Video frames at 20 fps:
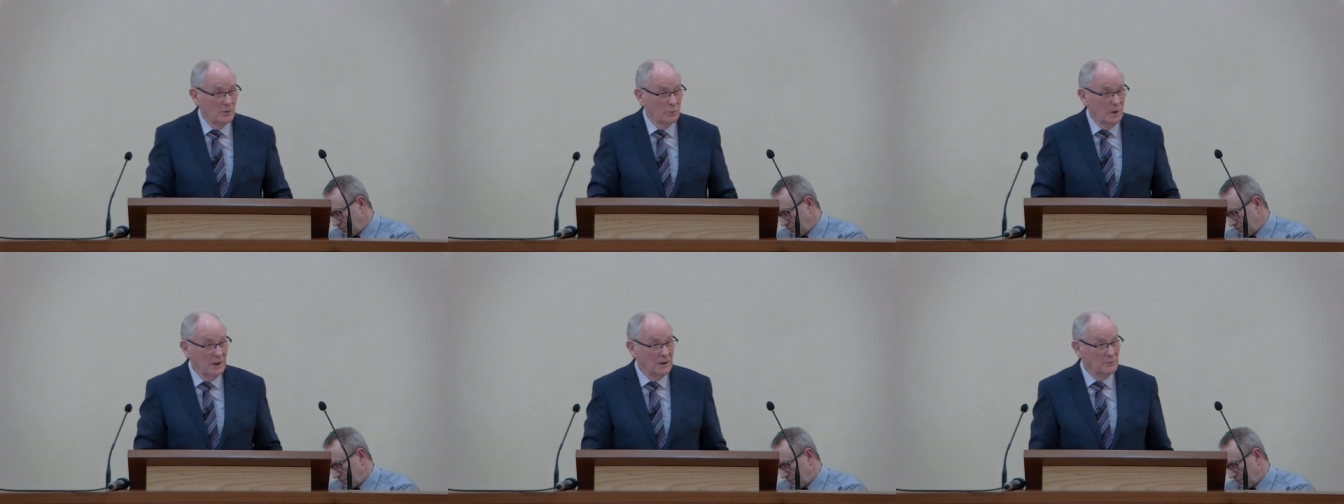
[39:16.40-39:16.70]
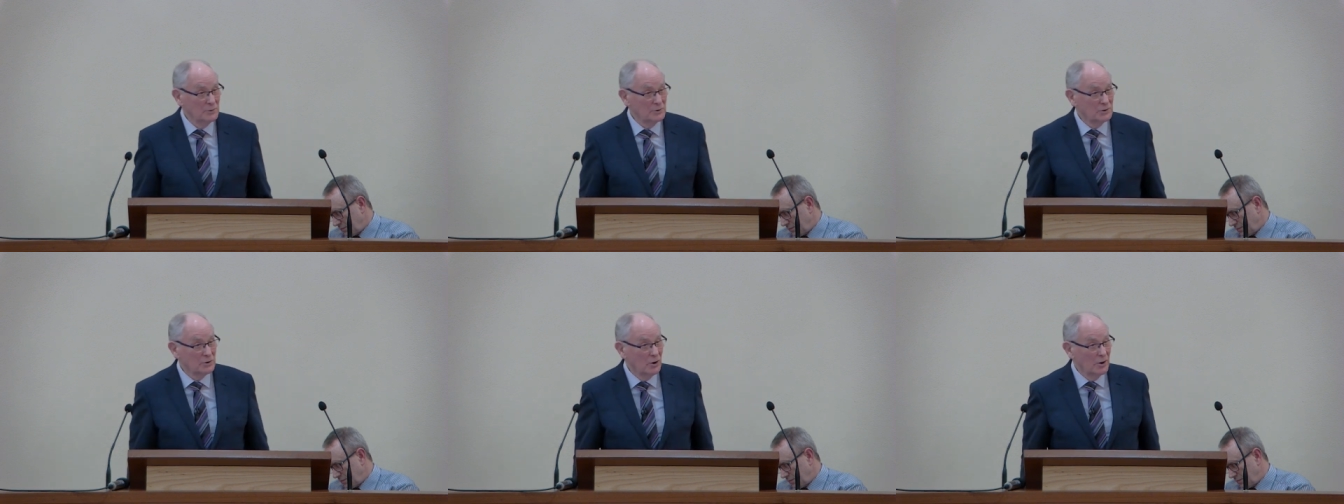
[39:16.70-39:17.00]
Now,
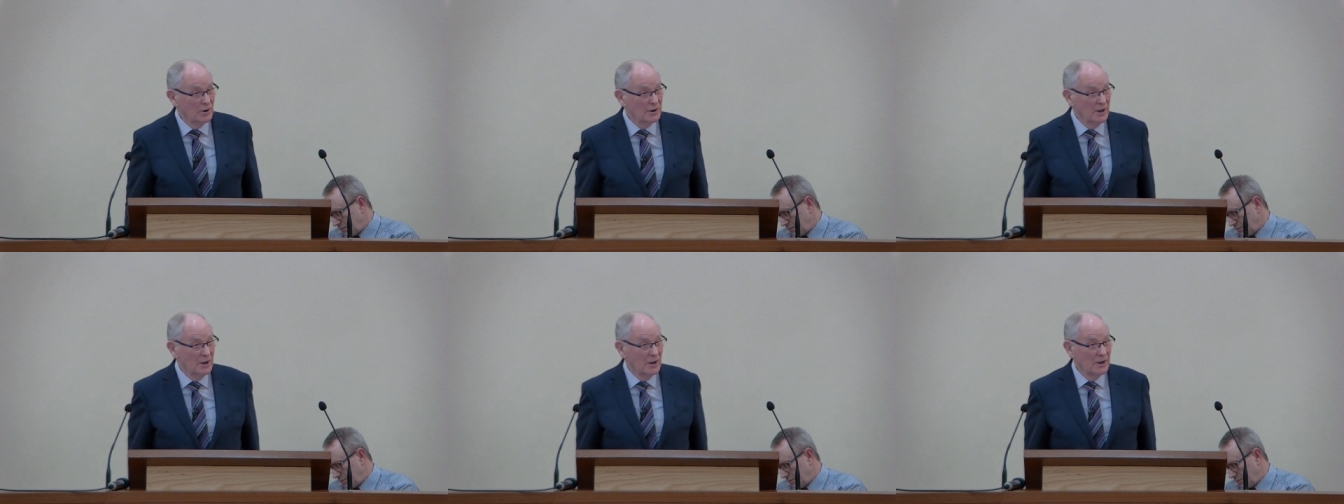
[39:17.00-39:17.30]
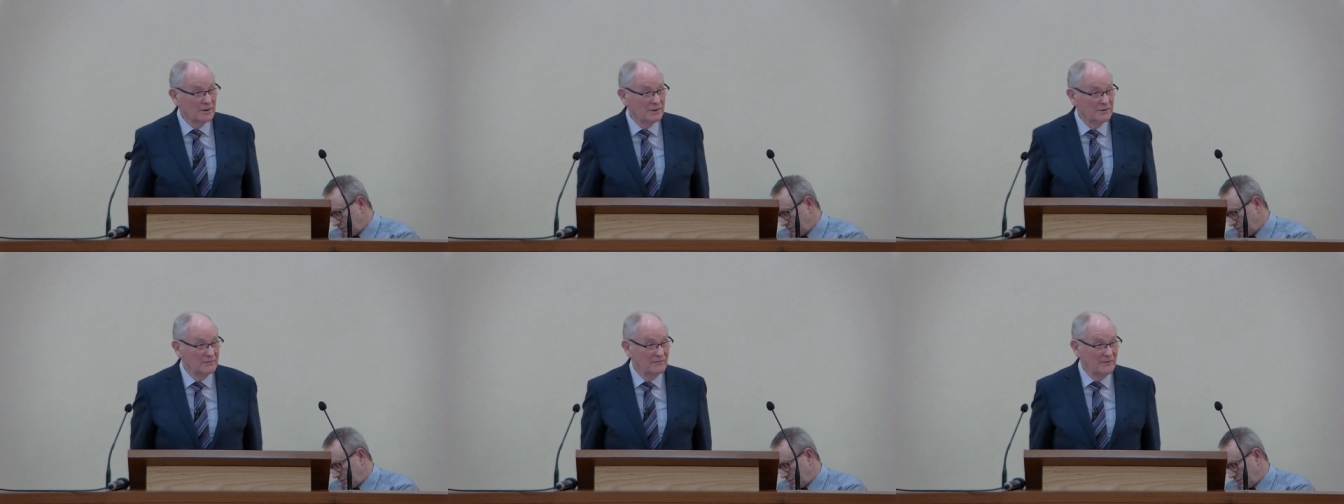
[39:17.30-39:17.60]
why would God
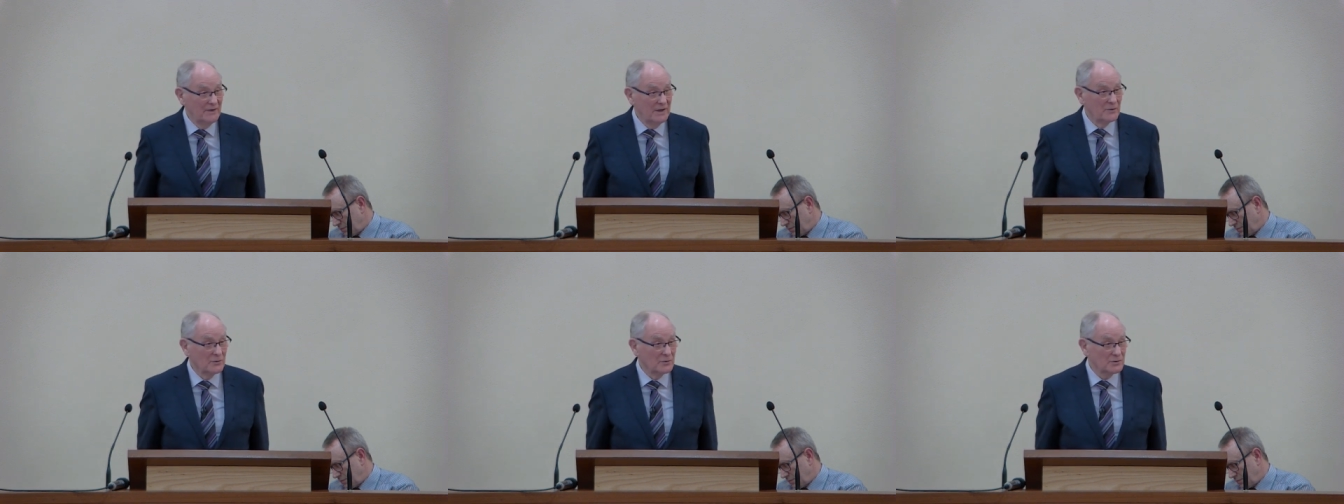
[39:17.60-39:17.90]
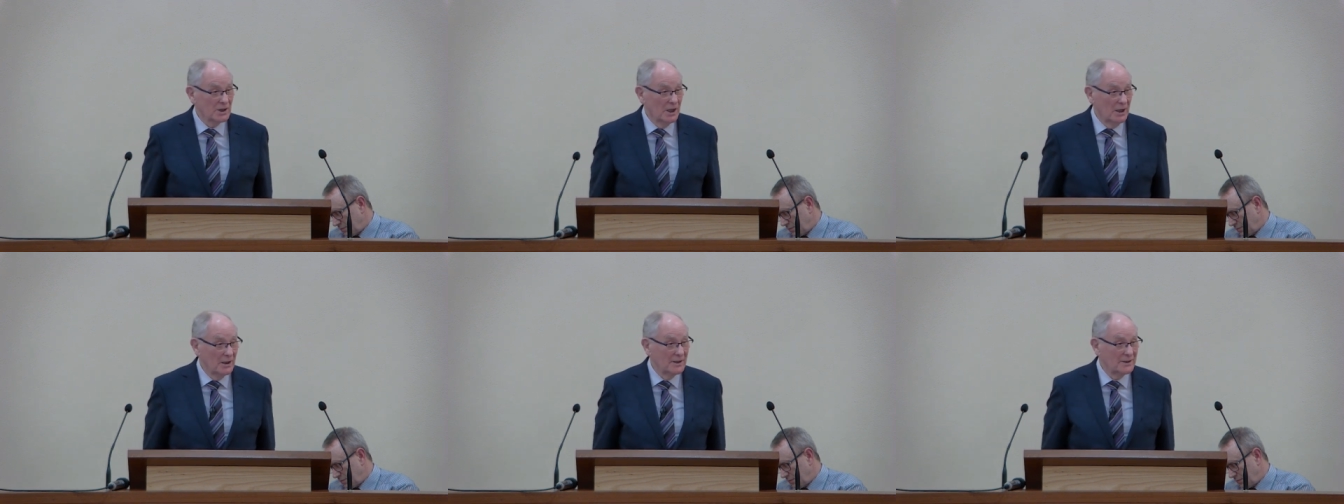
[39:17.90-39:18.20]
harden
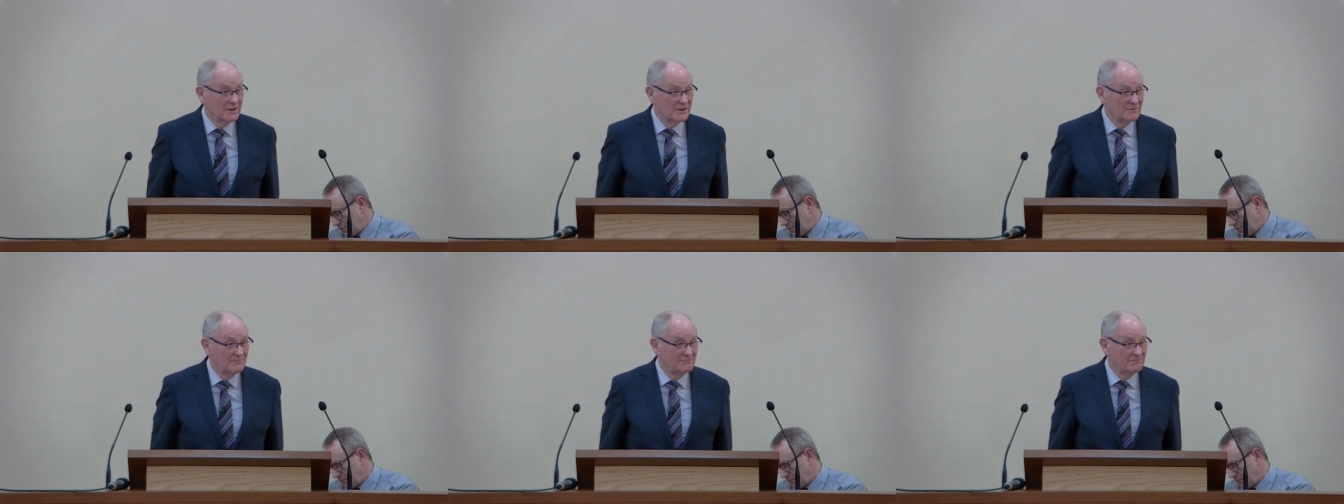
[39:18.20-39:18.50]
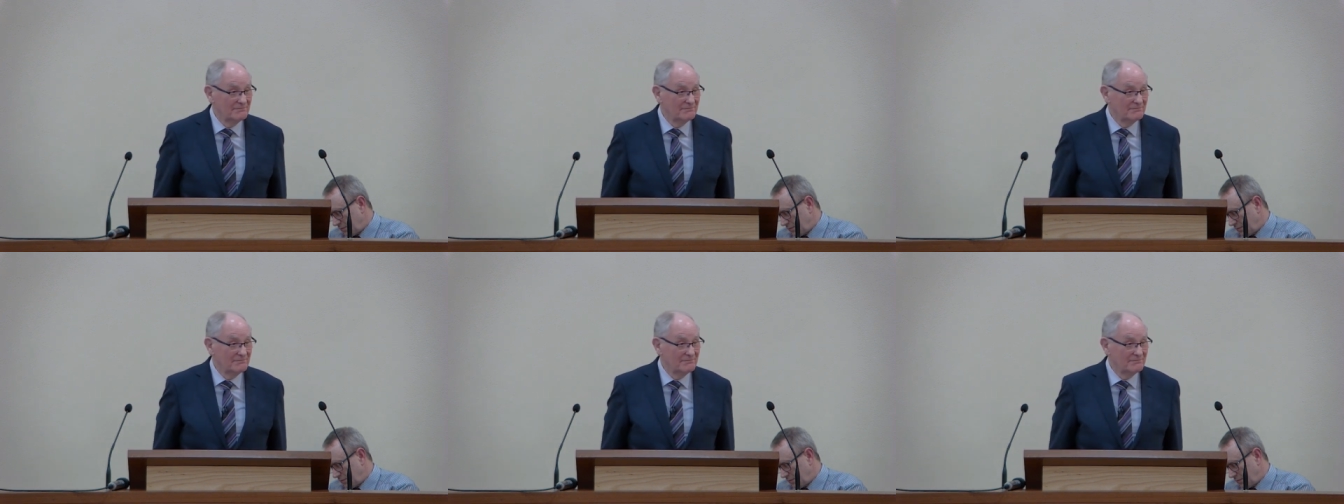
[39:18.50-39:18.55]
Pharaoh's heart?